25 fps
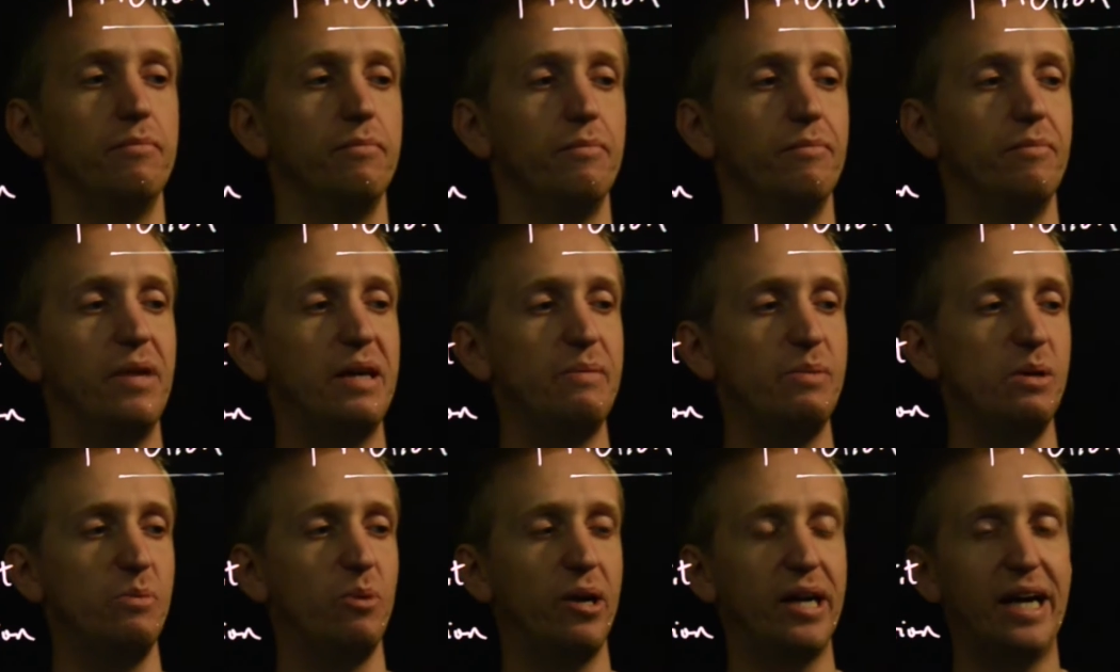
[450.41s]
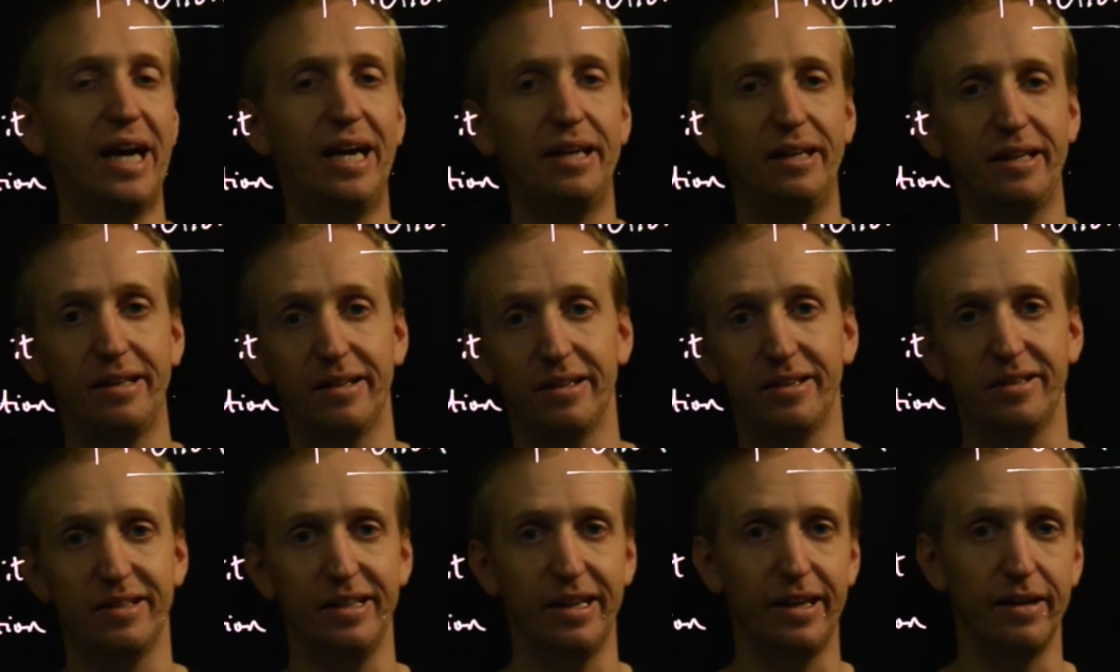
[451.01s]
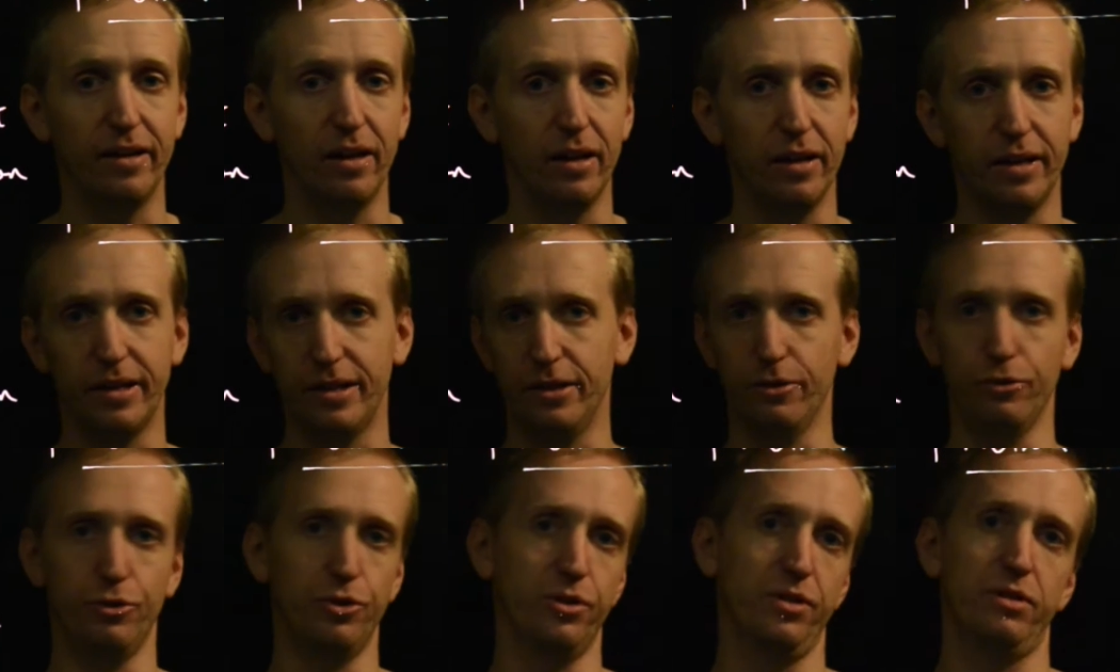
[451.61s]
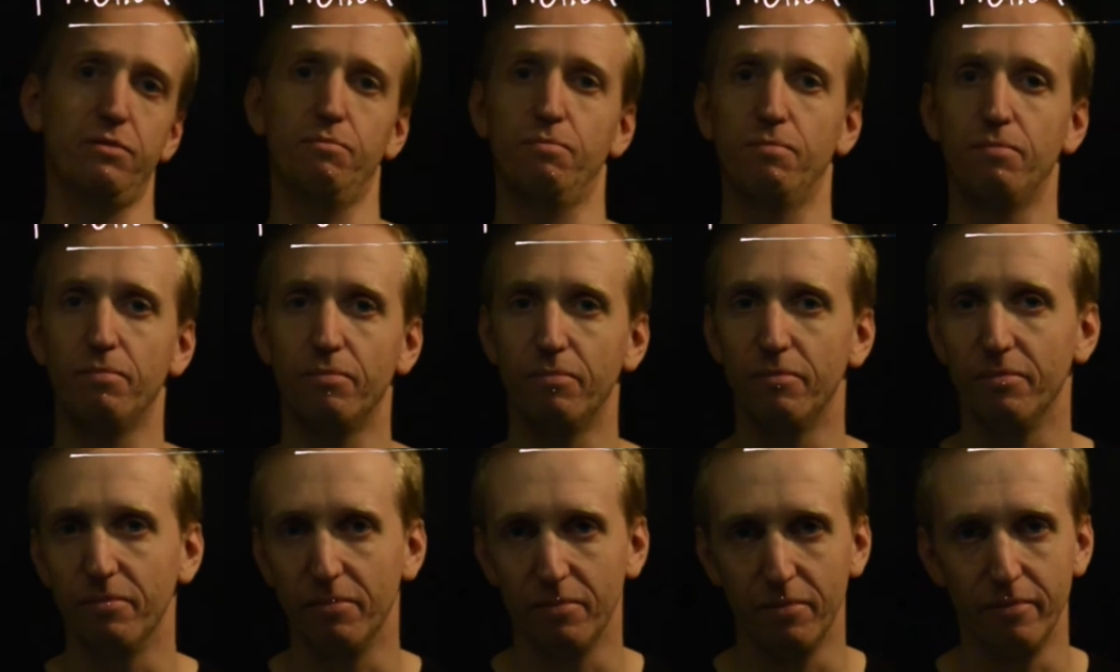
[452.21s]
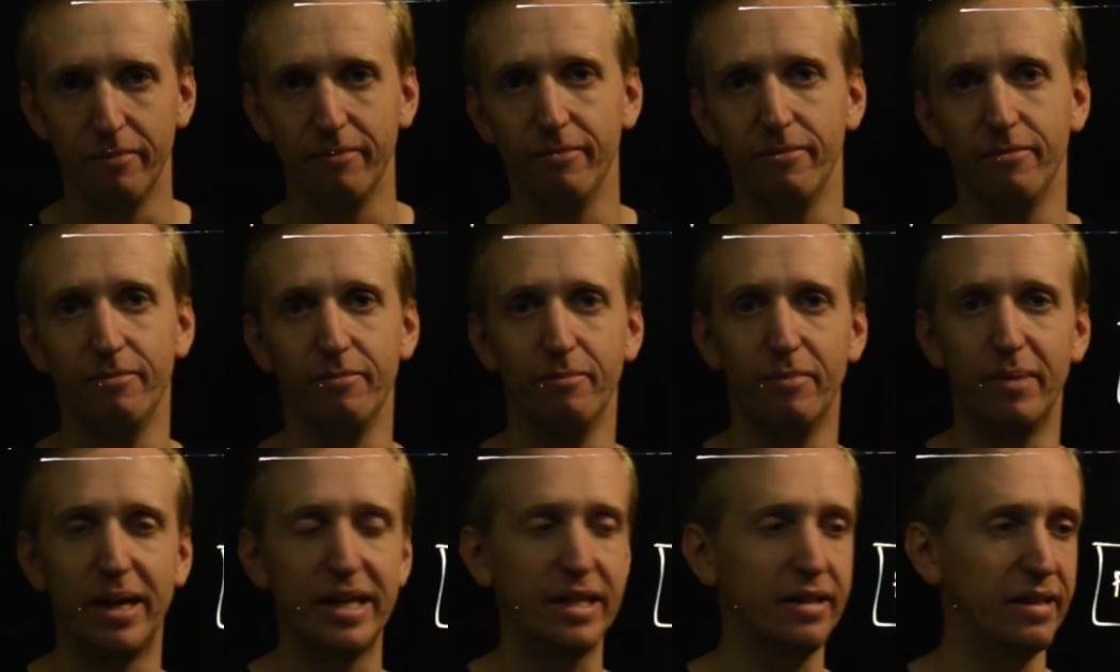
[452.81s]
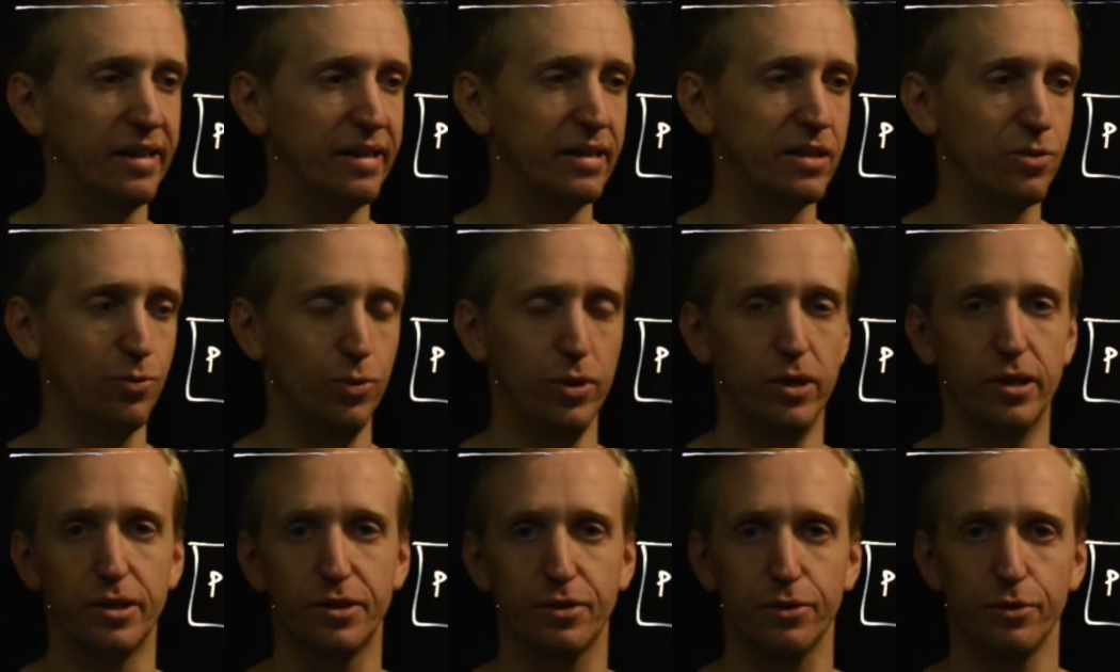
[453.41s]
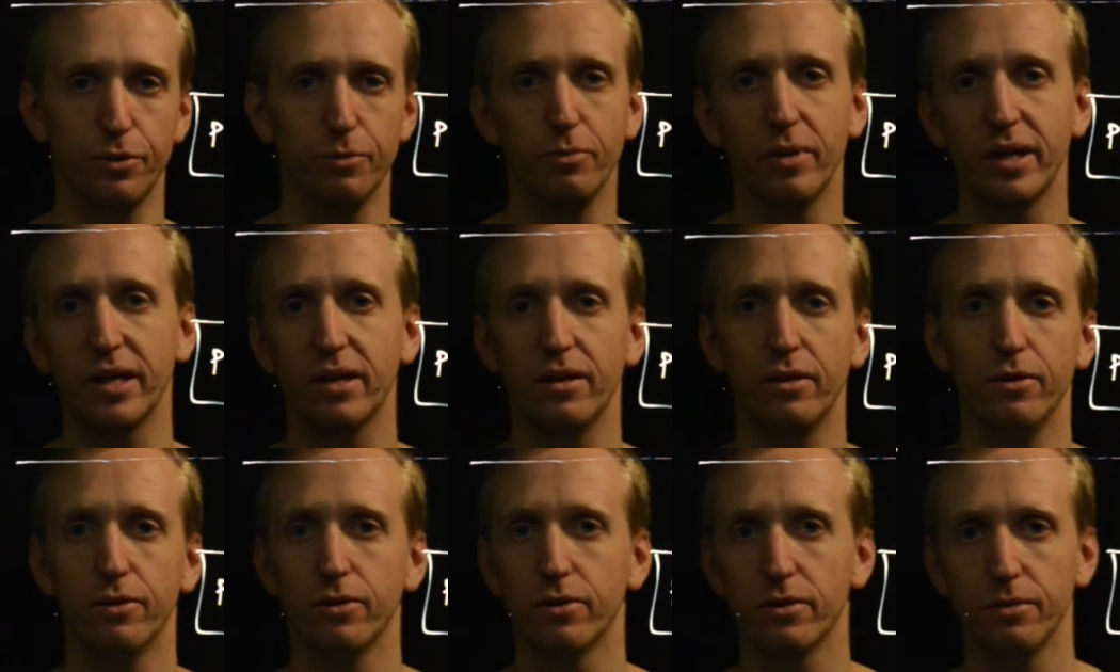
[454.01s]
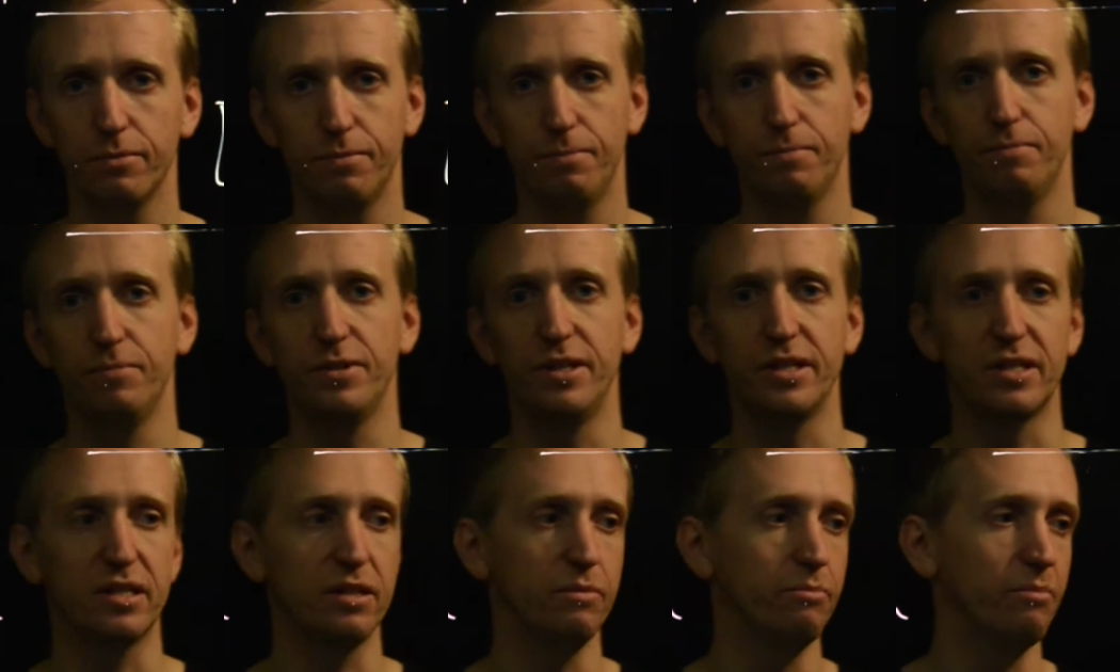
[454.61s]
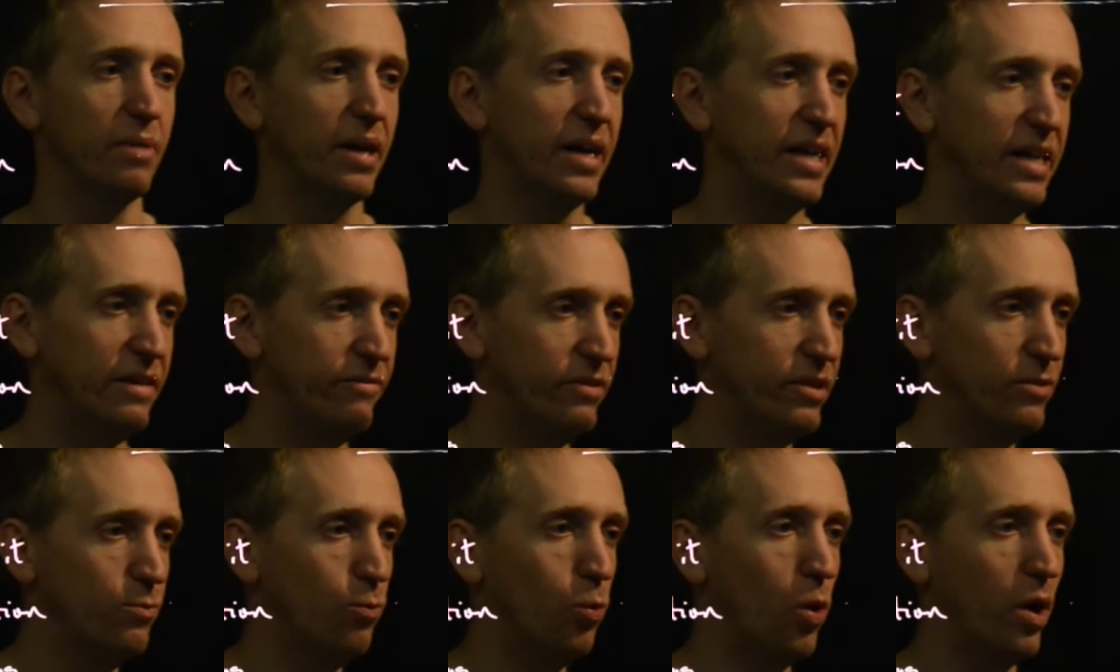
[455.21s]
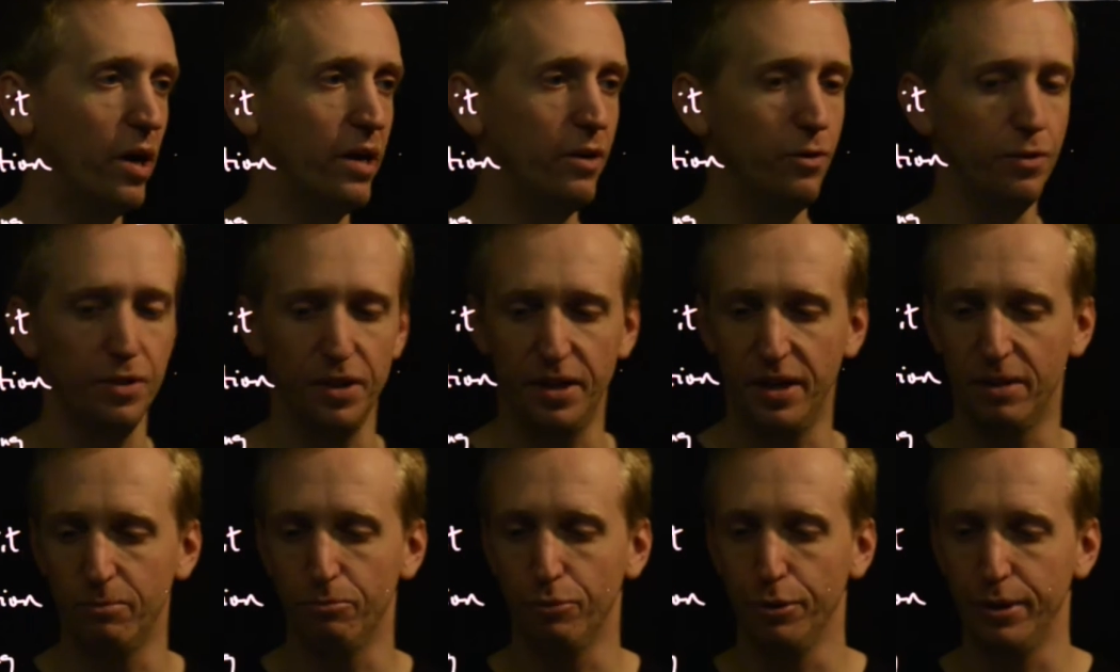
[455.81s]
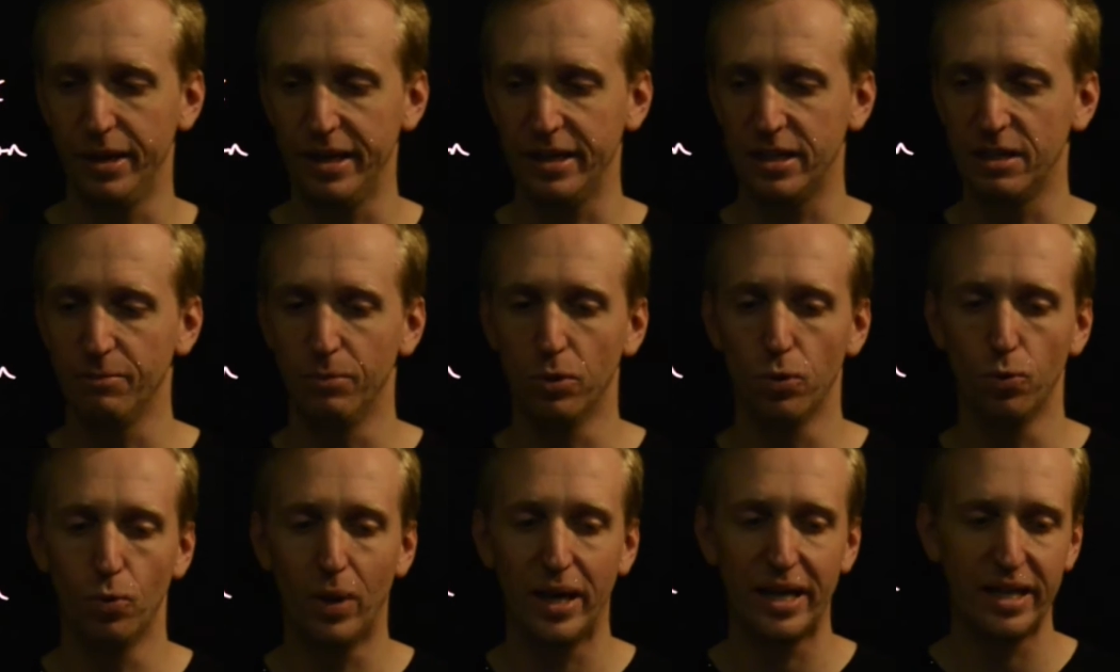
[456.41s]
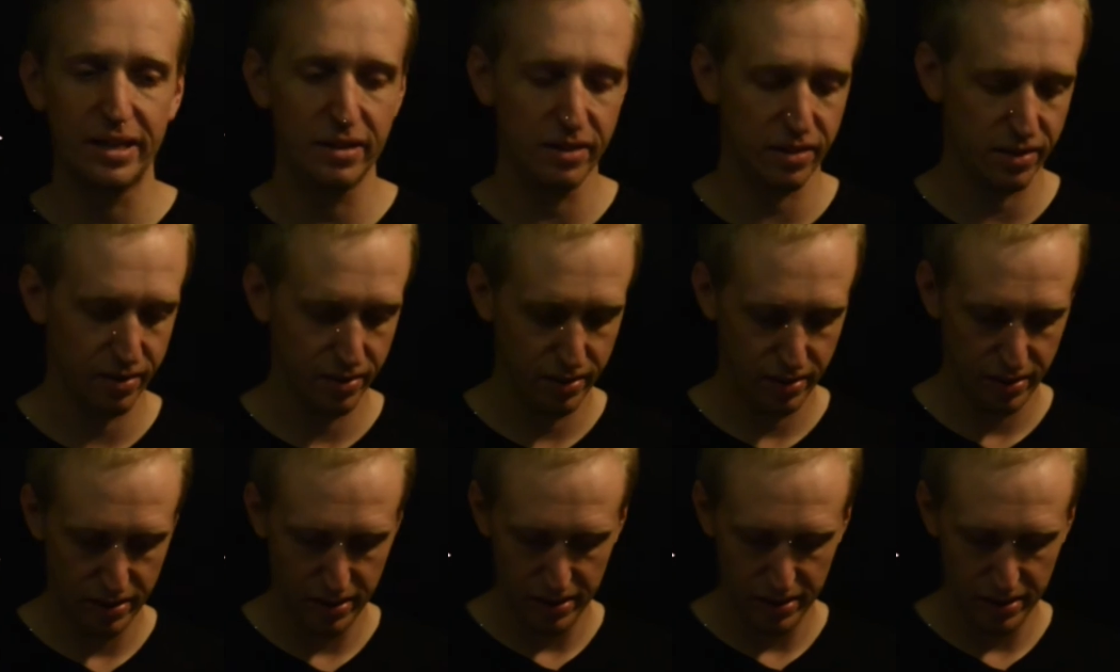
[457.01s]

maybe by adding this signal in, you'll just make things worse or make your system behave in wild and unpredictable ways.